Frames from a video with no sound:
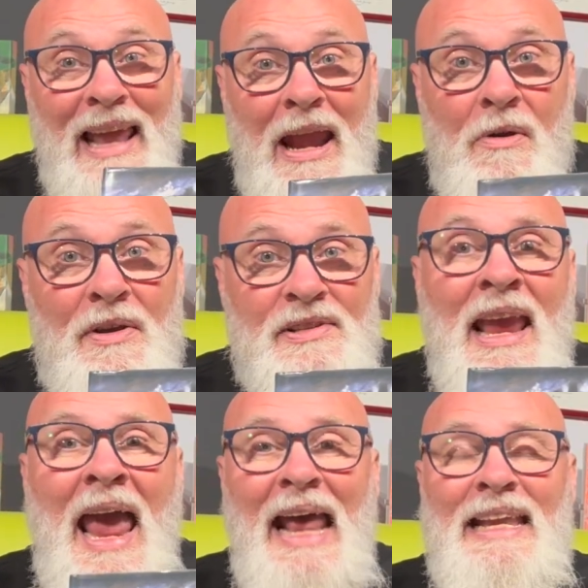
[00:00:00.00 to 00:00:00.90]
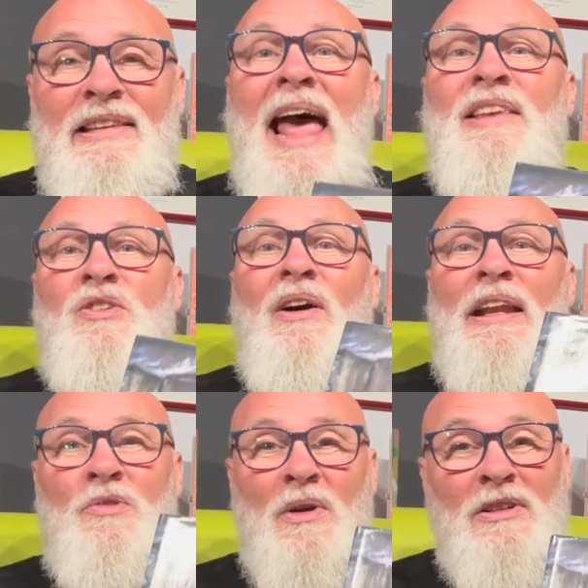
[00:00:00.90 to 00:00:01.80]
errors, and he has got
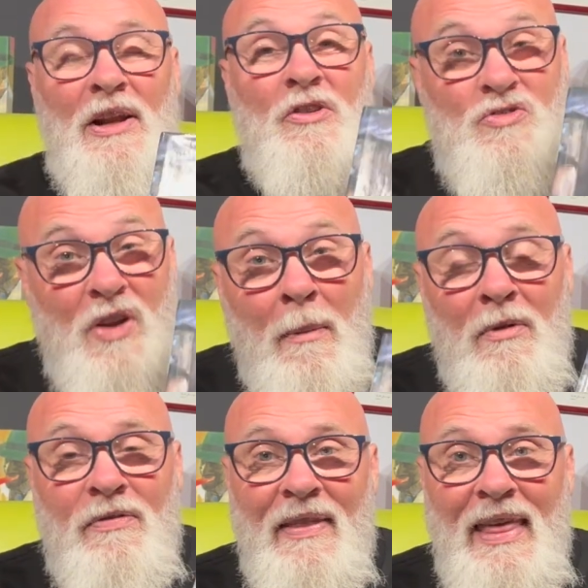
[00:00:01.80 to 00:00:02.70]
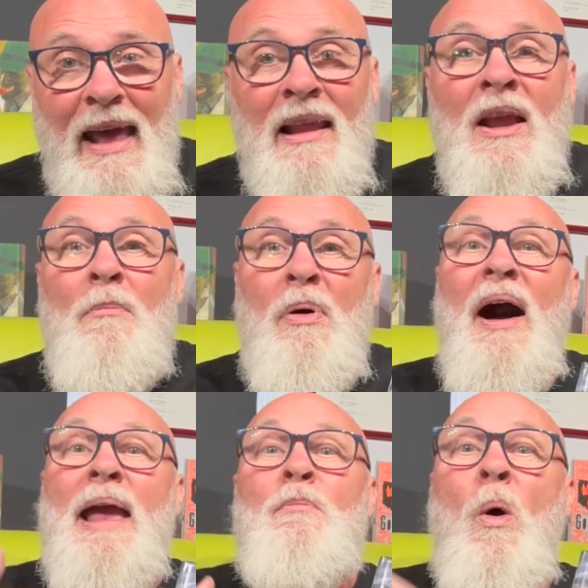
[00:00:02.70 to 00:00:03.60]
into a lot of trouble for that
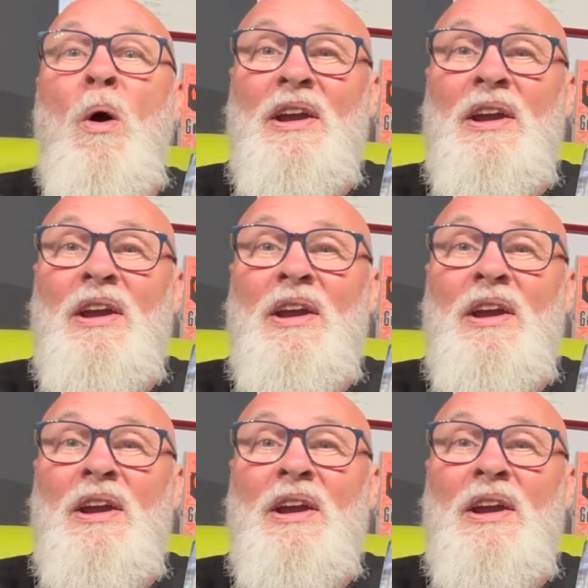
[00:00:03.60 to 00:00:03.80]
by more